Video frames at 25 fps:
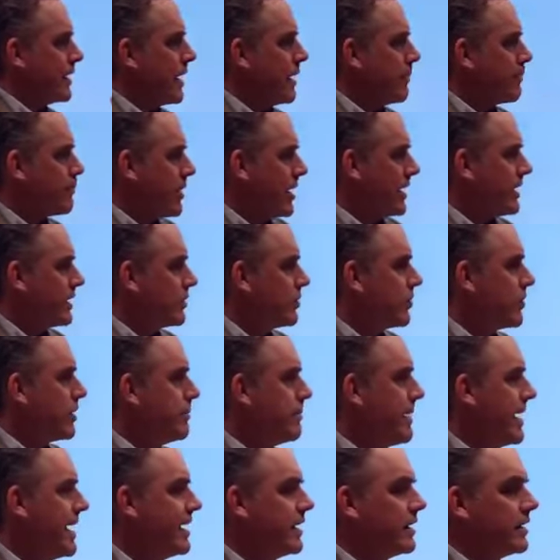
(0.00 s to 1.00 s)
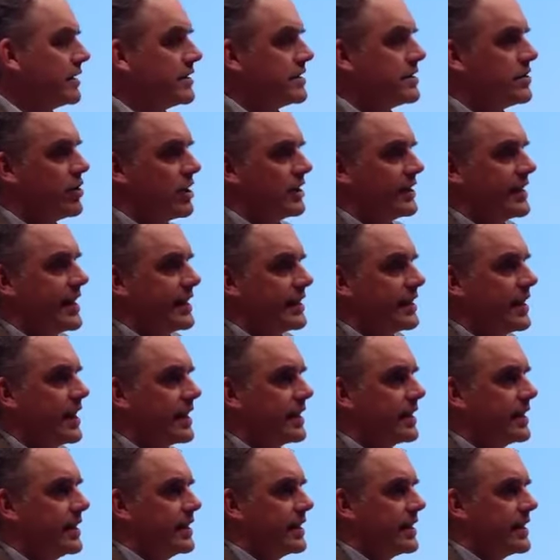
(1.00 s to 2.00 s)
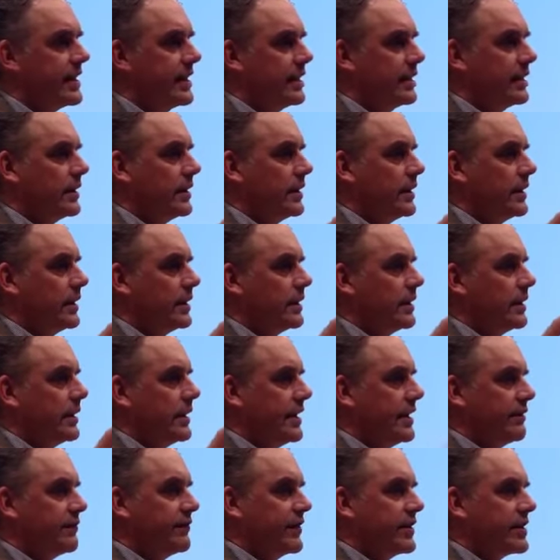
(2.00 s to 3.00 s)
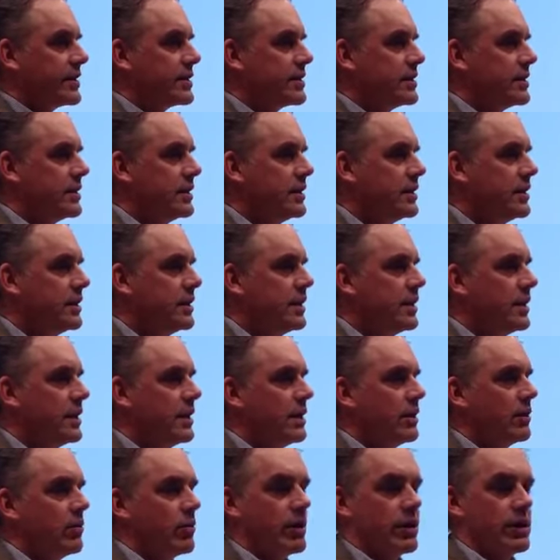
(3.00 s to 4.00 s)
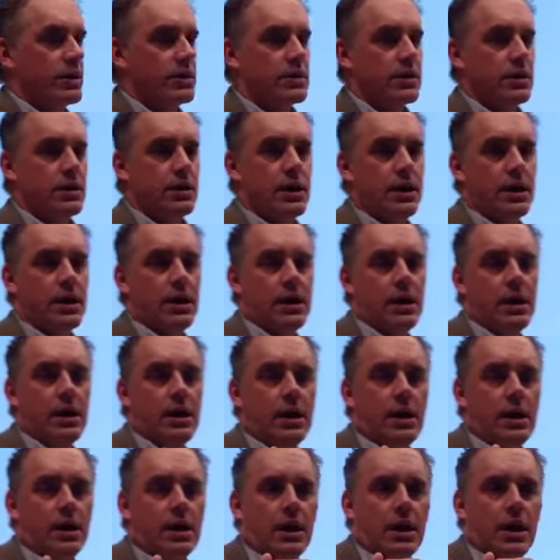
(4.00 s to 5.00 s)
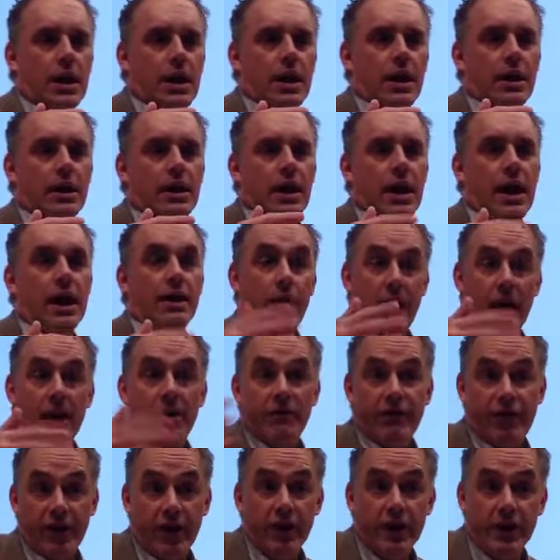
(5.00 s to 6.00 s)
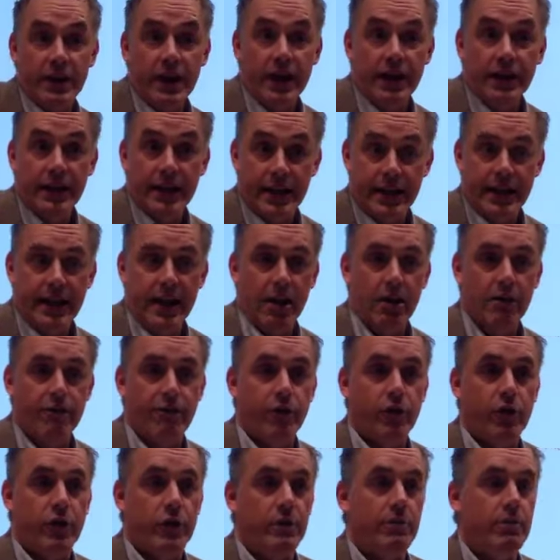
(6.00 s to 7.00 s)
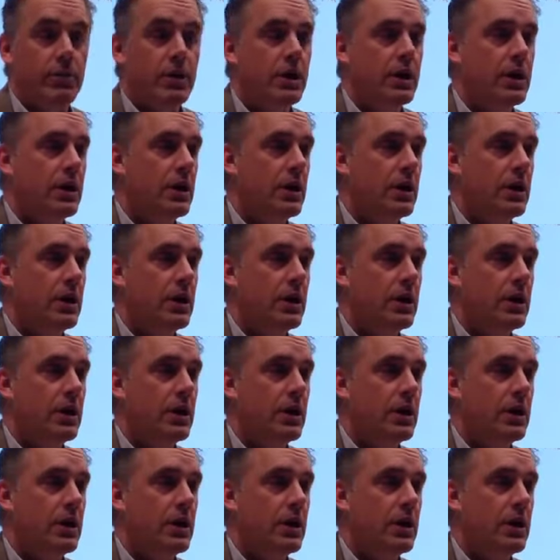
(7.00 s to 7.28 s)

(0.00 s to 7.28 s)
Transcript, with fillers: a predatory male is not that likely to kill infants, whereas, and, and fairly likely to care for them.